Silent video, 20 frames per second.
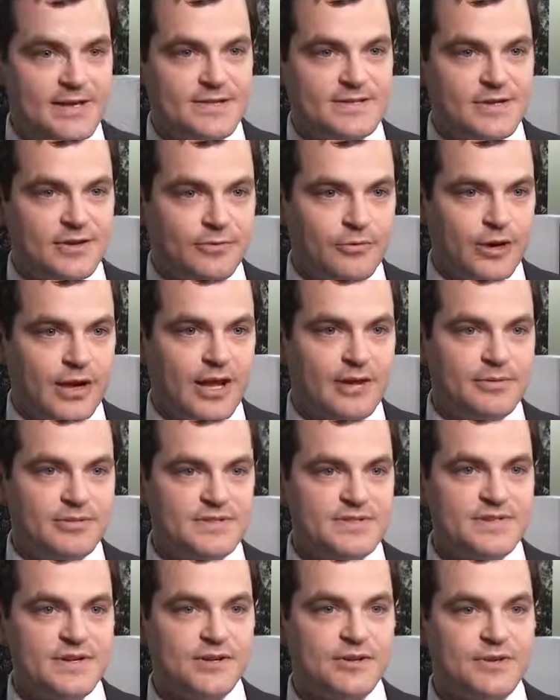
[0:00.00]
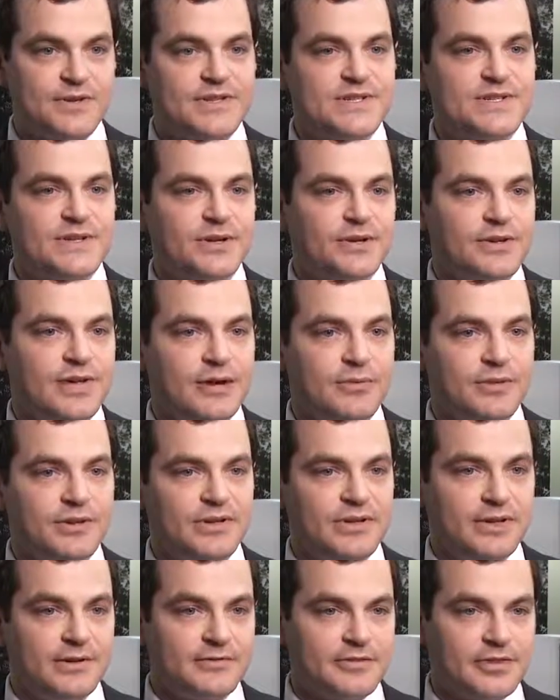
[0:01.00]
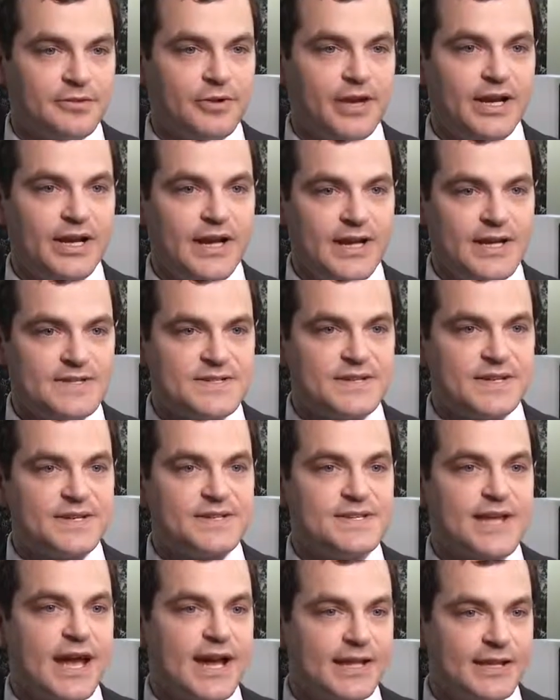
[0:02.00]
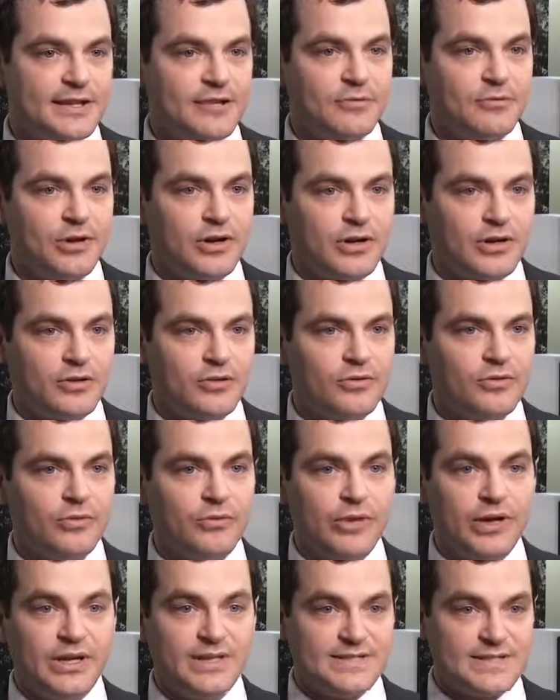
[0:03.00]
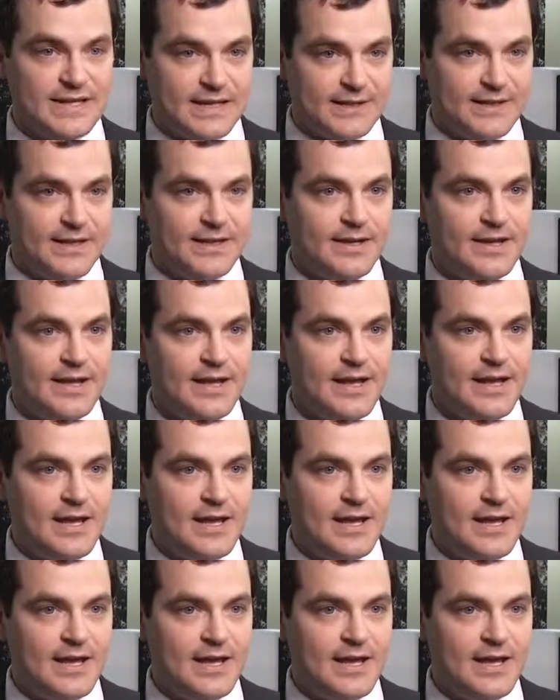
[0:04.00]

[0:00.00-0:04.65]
So we're able to ensure that we're delivering the radiation exactly to where we intended.